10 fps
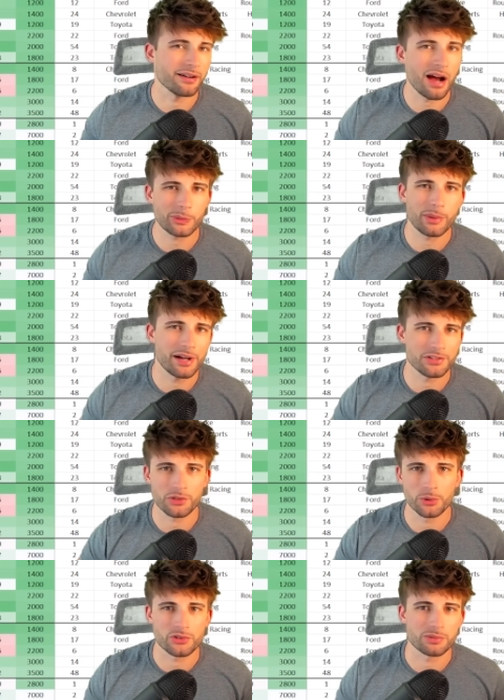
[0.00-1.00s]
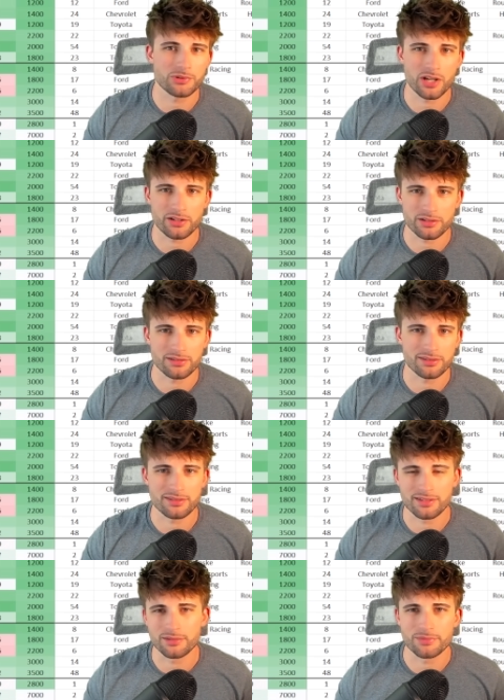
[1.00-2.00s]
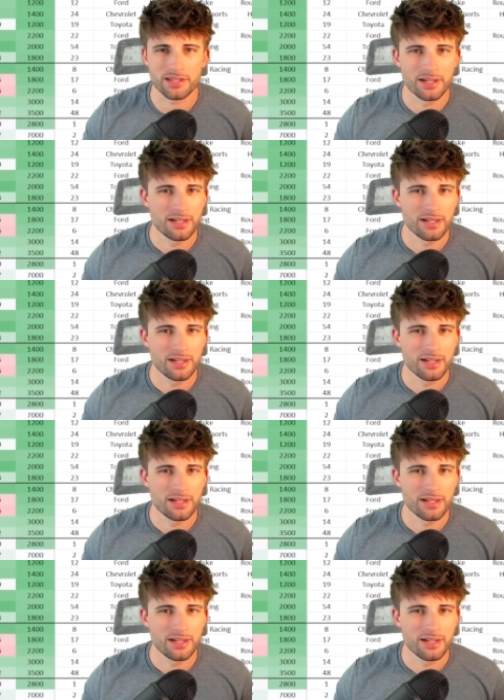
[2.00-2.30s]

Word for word: Optimizers, ownership projections, the sims,